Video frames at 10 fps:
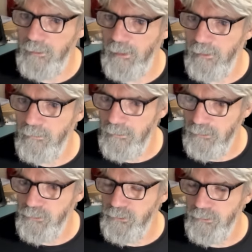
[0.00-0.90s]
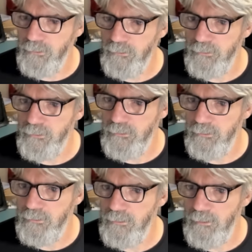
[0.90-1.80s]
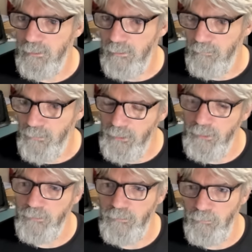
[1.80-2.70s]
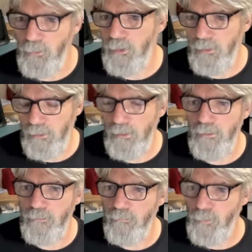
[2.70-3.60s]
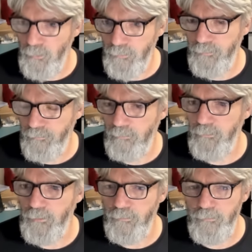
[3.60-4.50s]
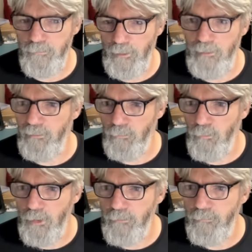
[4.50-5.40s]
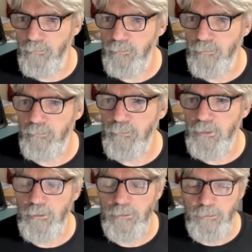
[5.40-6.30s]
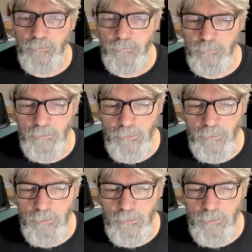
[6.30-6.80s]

Catholic Church because he wanted a divorce from his eighth wife or something like this,